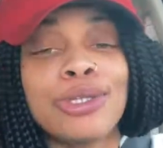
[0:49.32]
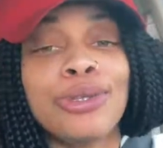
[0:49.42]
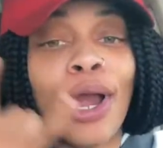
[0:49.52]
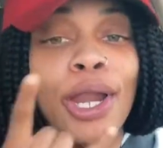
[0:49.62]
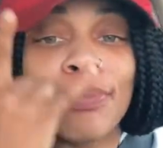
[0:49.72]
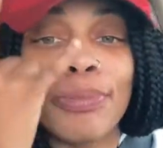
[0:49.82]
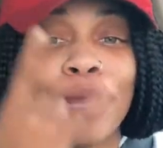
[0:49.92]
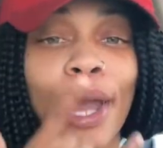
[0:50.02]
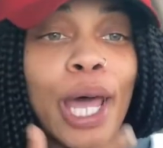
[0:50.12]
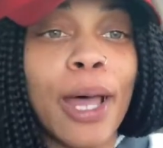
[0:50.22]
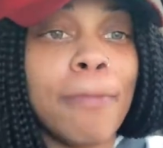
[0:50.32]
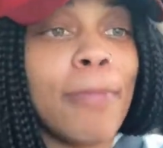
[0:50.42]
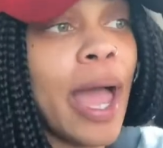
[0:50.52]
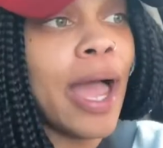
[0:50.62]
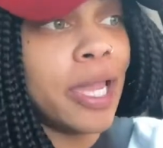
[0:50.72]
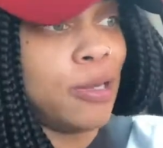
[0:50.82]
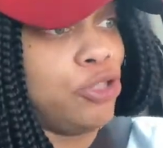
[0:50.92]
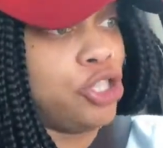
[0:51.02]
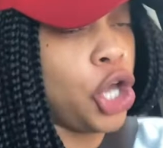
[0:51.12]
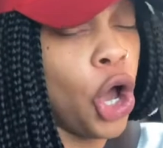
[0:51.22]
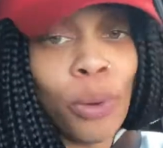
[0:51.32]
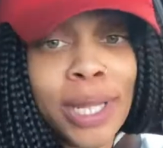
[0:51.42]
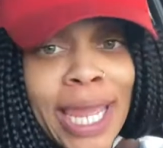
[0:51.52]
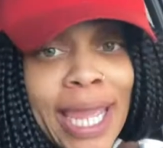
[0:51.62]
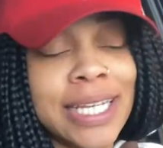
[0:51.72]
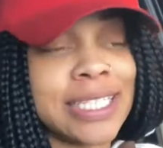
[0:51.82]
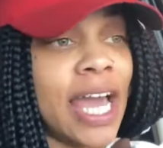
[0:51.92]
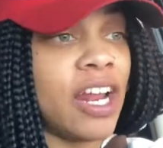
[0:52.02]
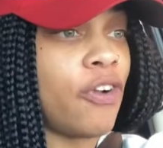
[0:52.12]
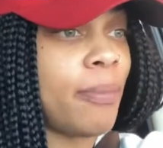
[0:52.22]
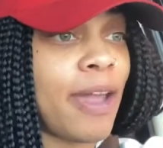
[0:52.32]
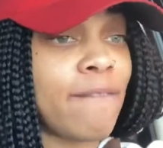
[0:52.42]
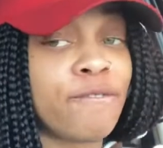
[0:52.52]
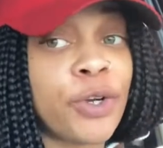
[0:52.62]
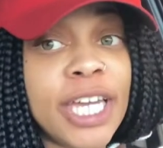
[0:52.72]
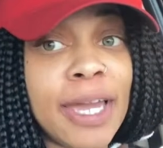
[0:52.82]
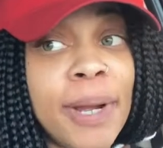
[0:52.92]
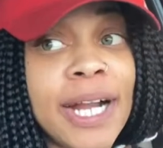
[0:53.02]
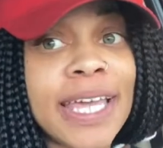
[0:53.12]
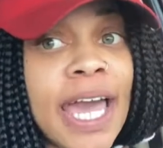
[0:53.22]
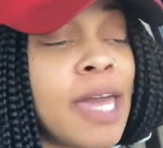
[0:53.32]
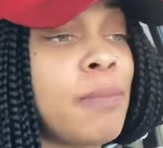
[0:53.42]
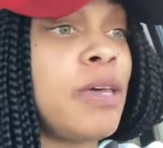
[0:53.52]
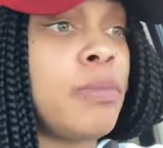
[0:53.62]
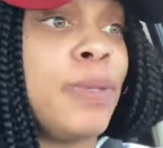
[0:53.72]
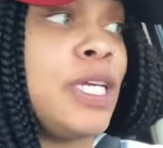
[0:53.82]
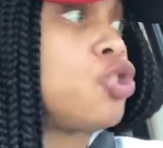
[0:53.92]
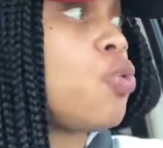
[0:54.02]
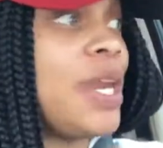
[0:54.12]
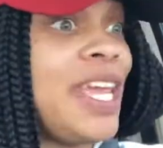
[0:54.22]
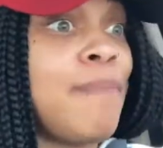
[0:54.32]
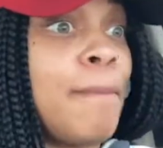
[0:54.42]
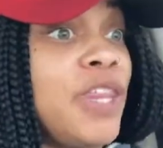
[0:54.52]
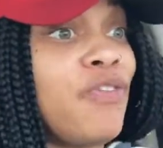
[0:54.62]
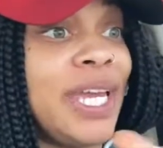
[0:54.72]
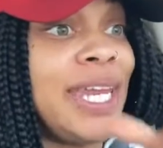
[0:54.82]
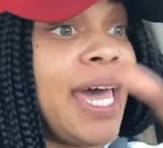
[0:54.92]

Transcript: Turn up. I am too lit and excited for my freaking birthday. I can't believe I'm gonna be 20 motherfucking